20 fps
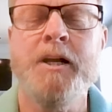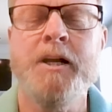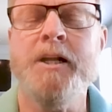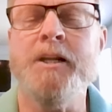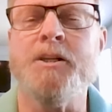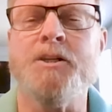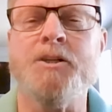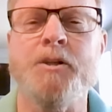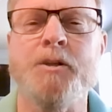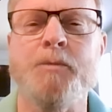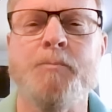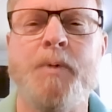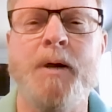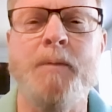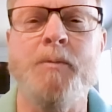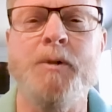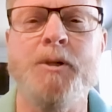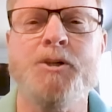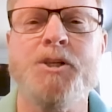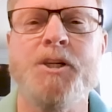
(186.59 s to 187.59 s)
until the
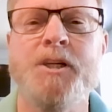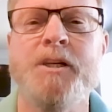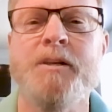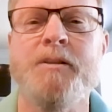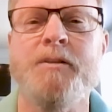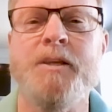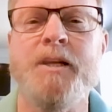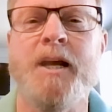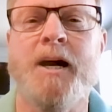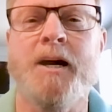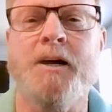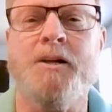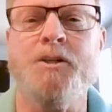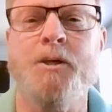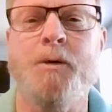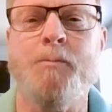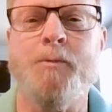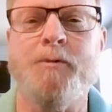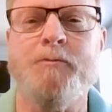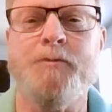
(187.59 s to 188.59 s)
publishing of the
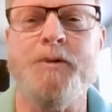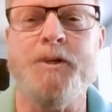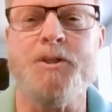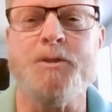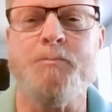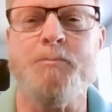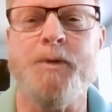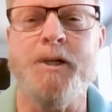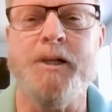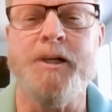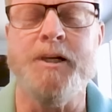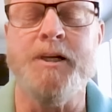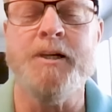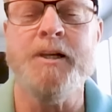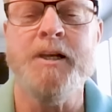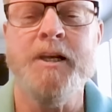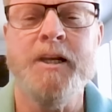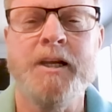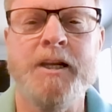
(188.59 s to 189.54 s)
October Visa Bulletin